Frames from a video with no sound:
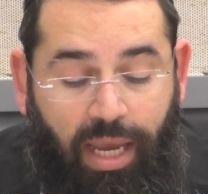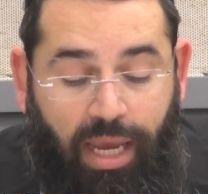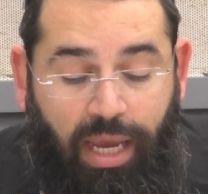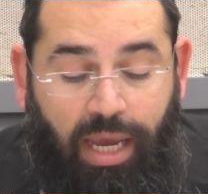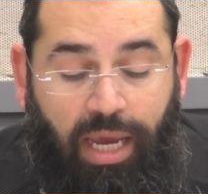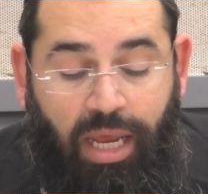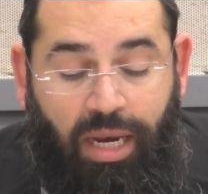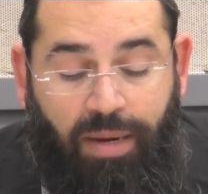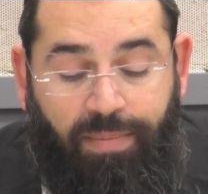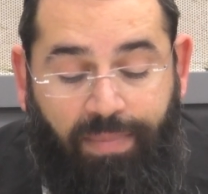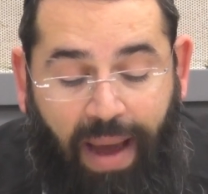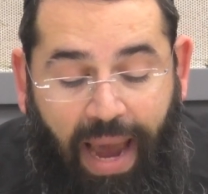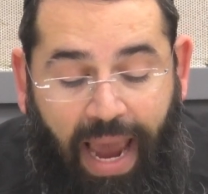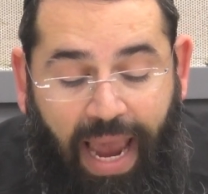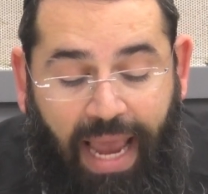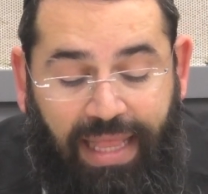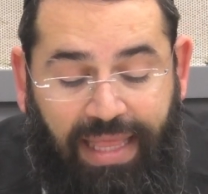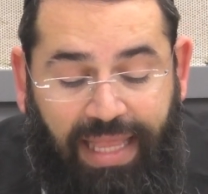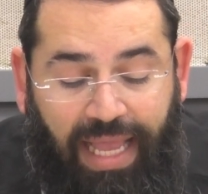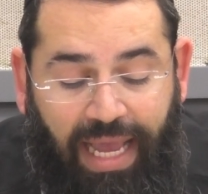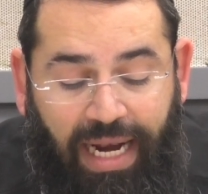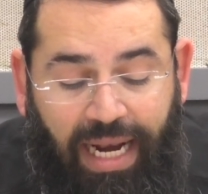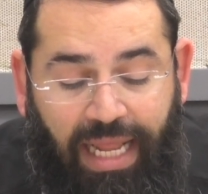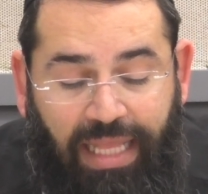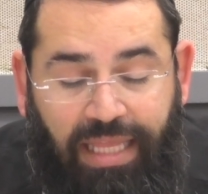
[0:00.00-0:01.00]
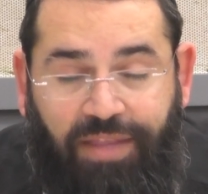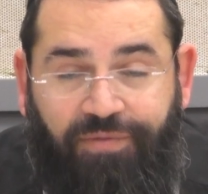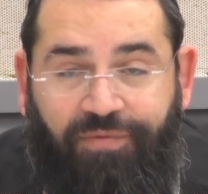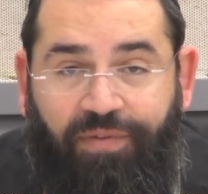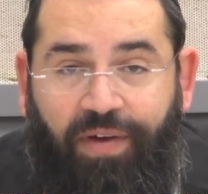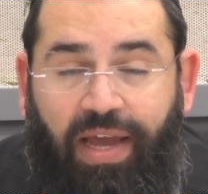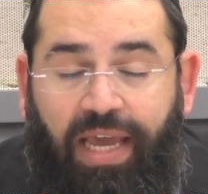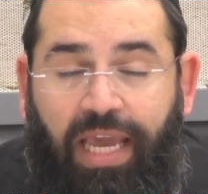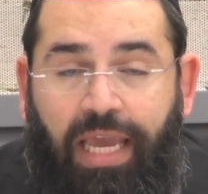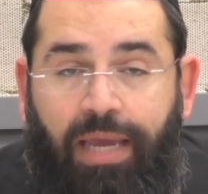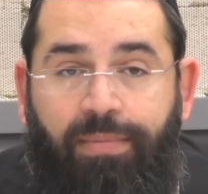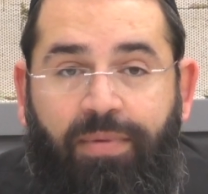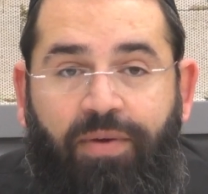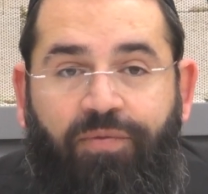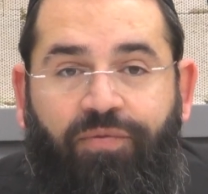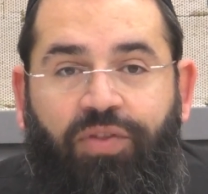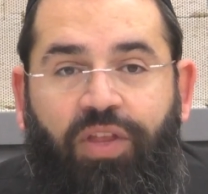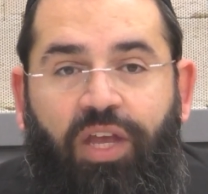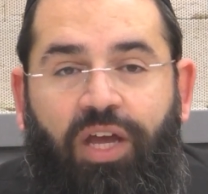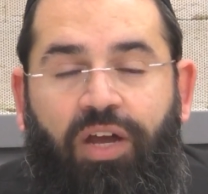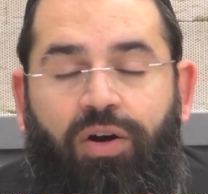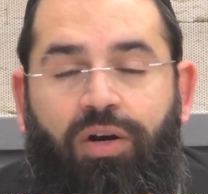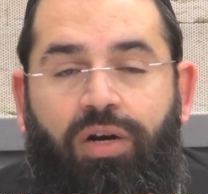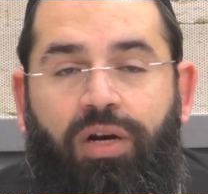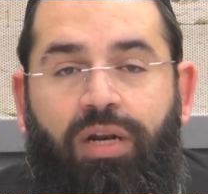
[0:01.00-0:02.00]
And by dalet tfachim, if
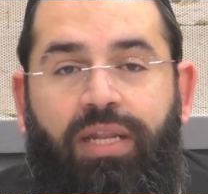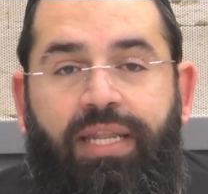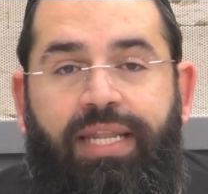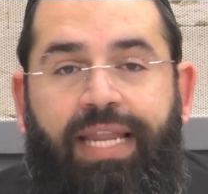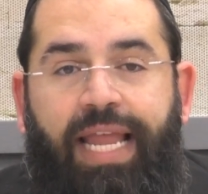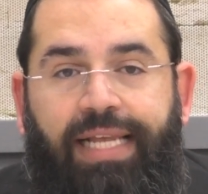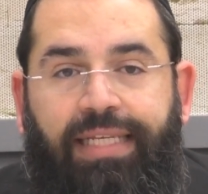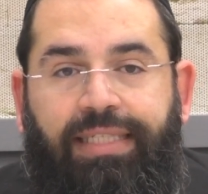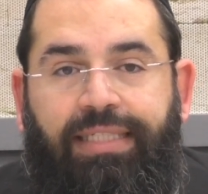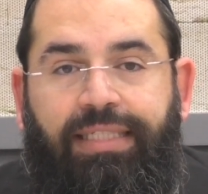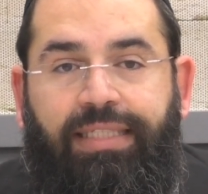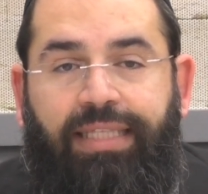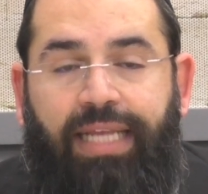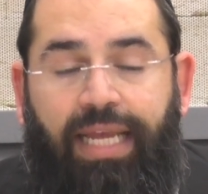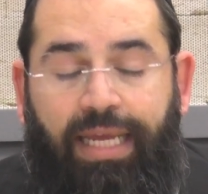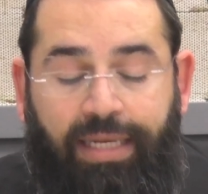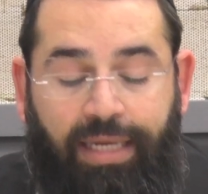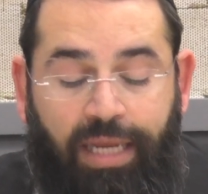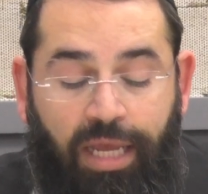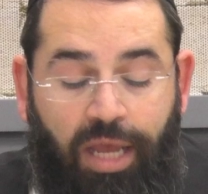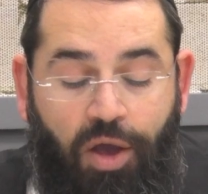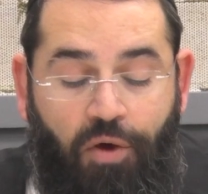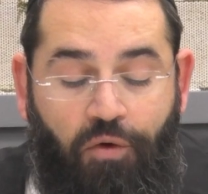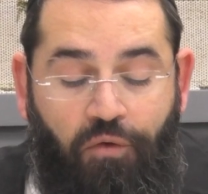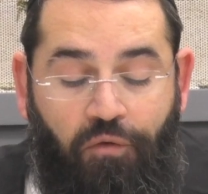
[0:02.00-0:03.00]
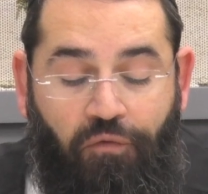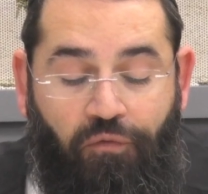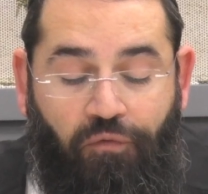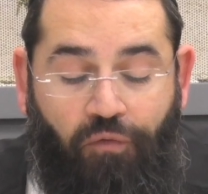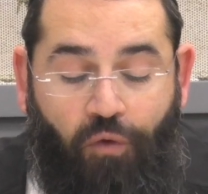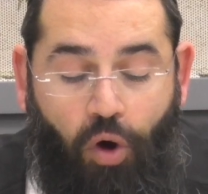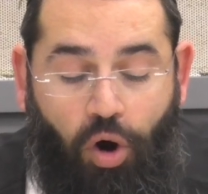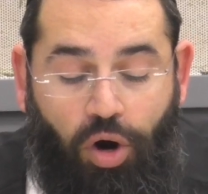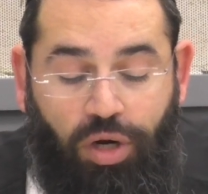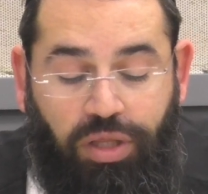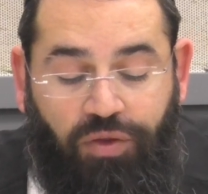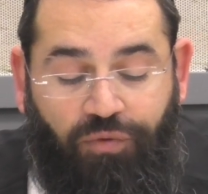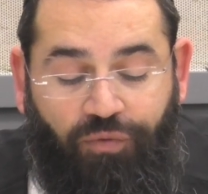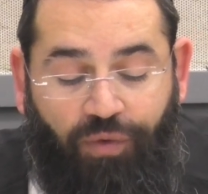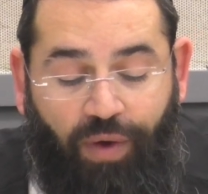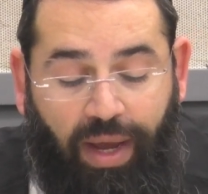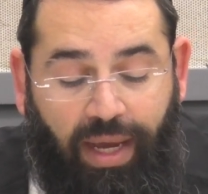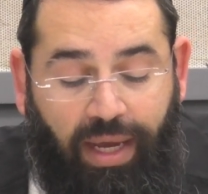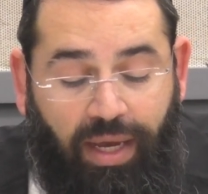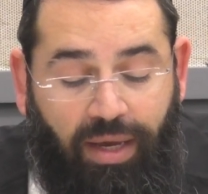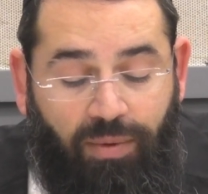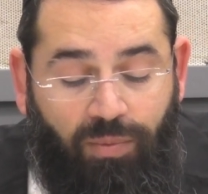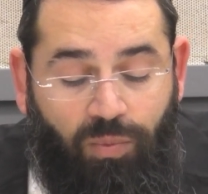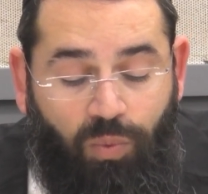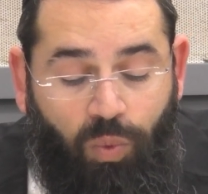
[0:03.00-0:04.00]
they're less than 4
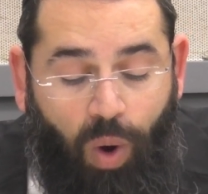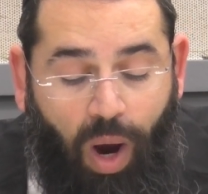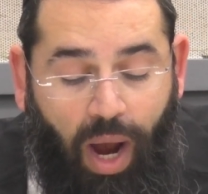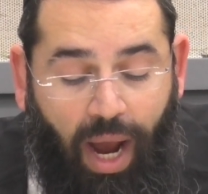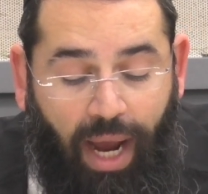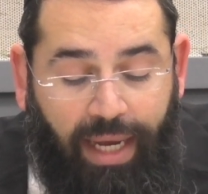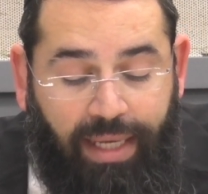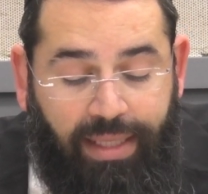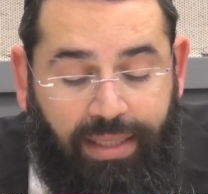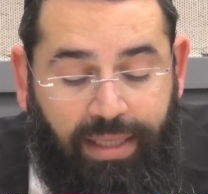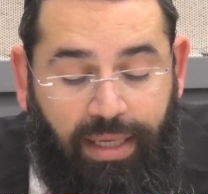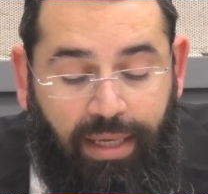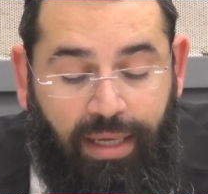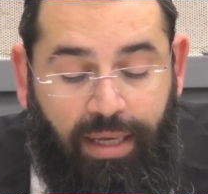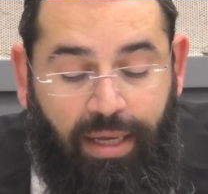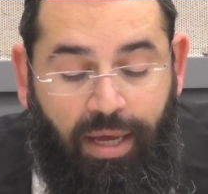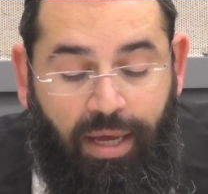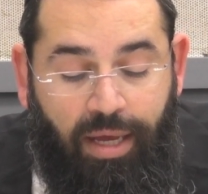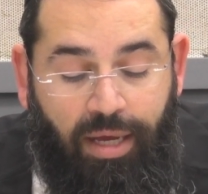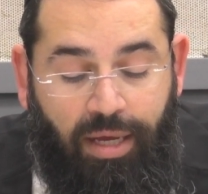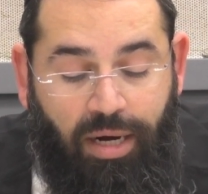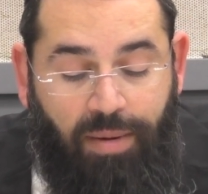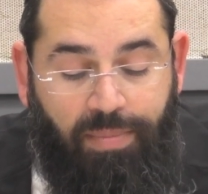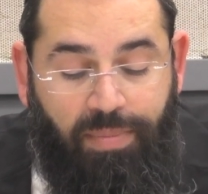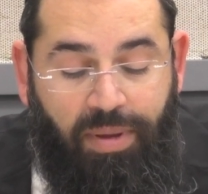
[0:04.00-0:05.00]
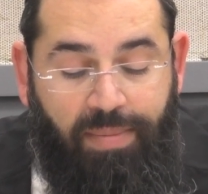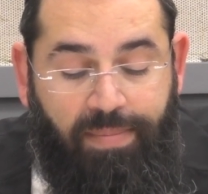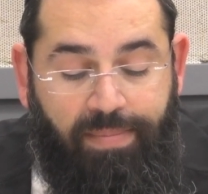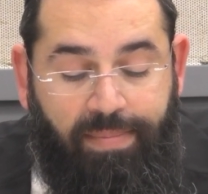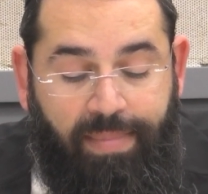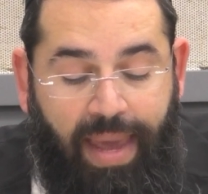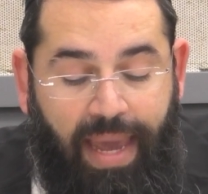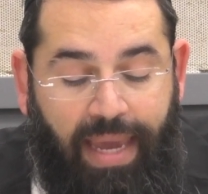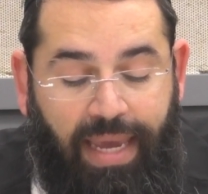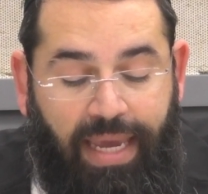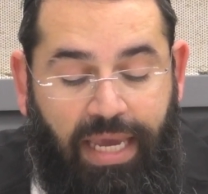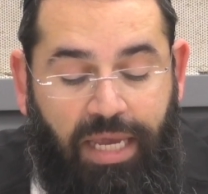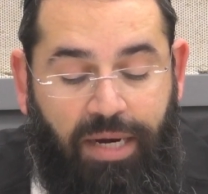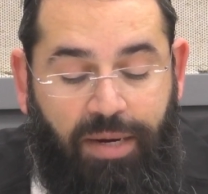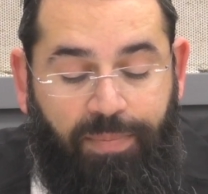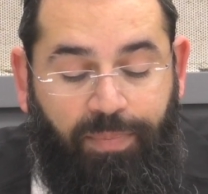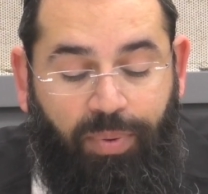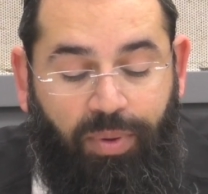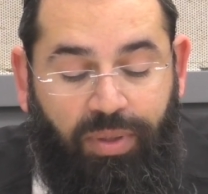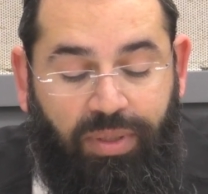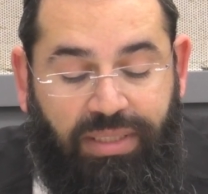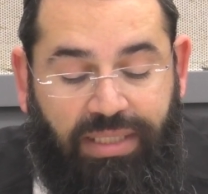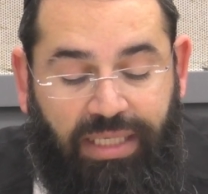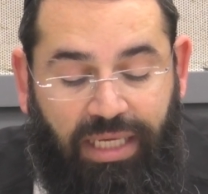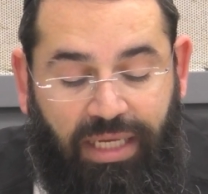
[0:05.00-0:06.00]
tfachim wide, Rabbi Meir
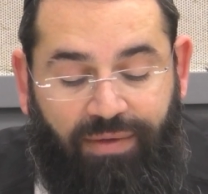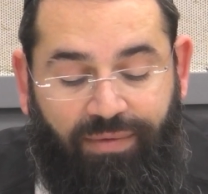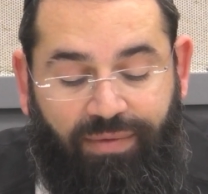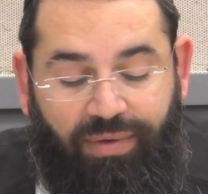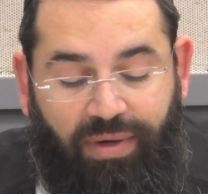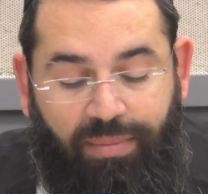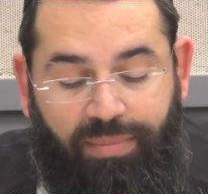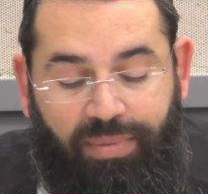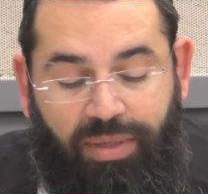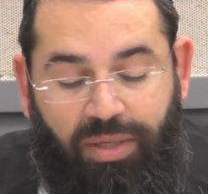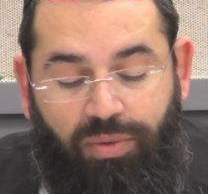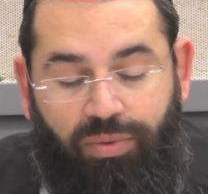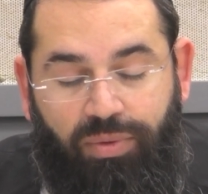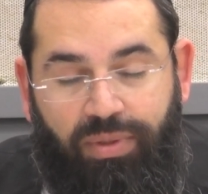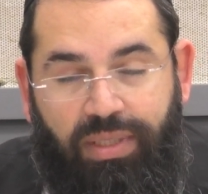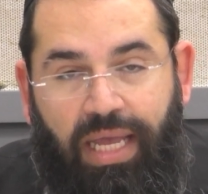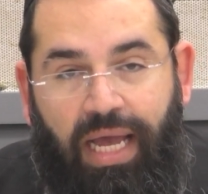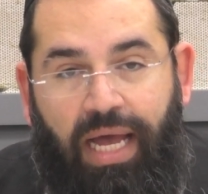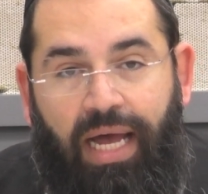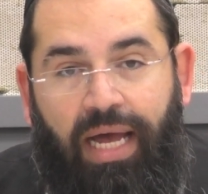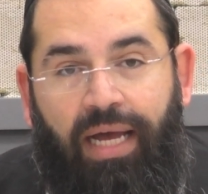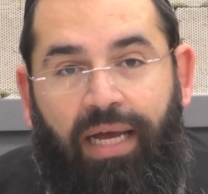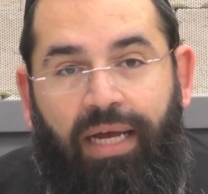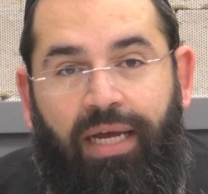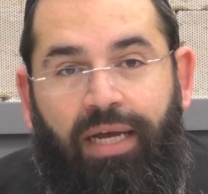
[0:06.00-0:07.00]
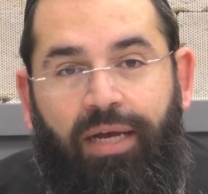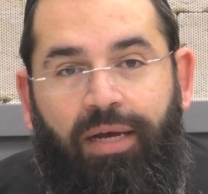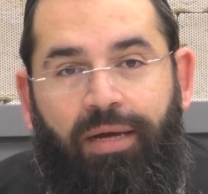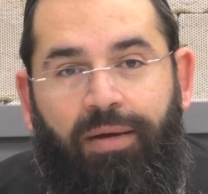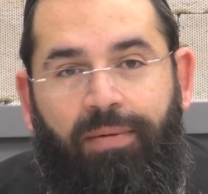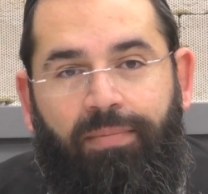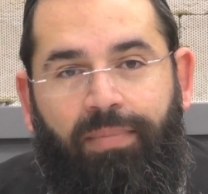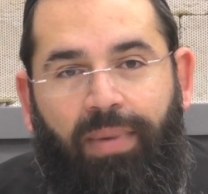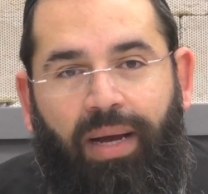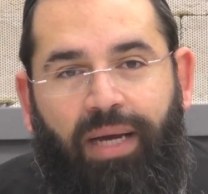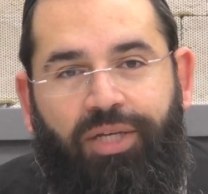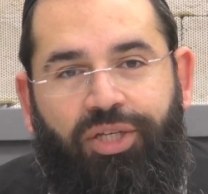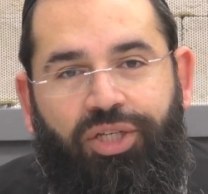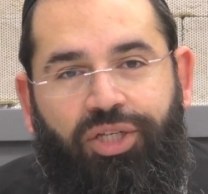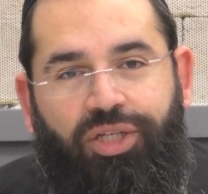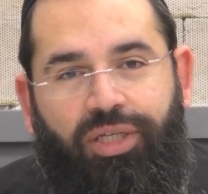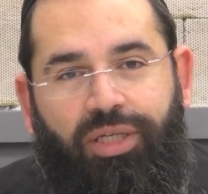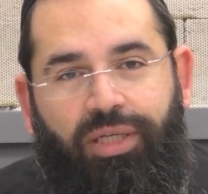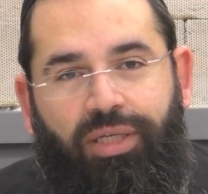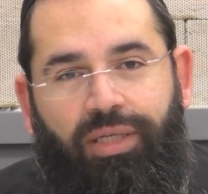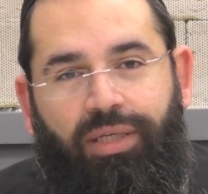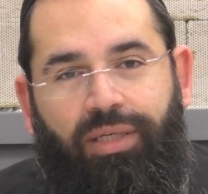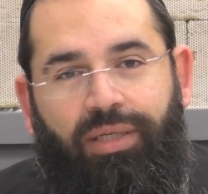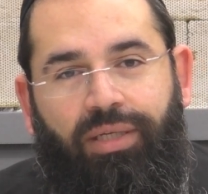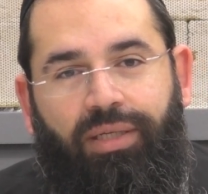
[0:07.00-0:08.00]
posel Rabbi Yehuda
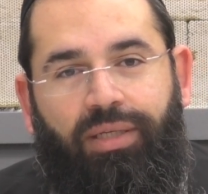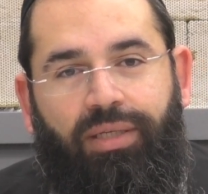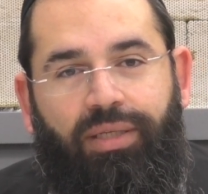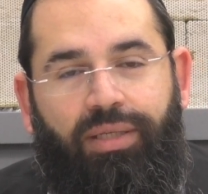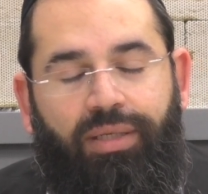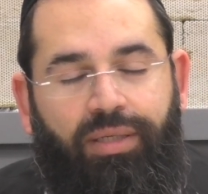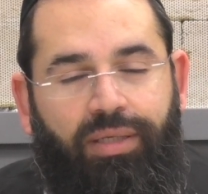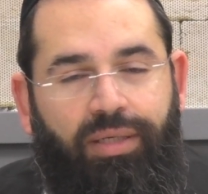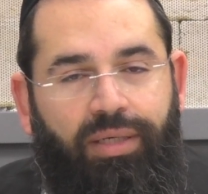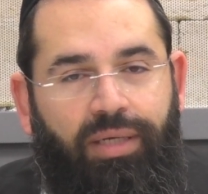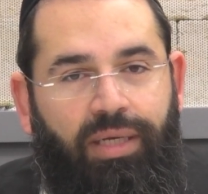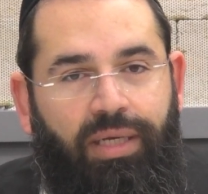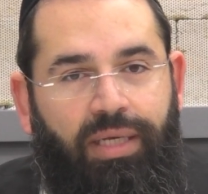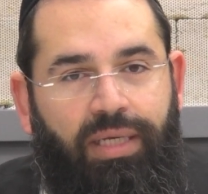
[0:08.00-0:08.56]
machshir.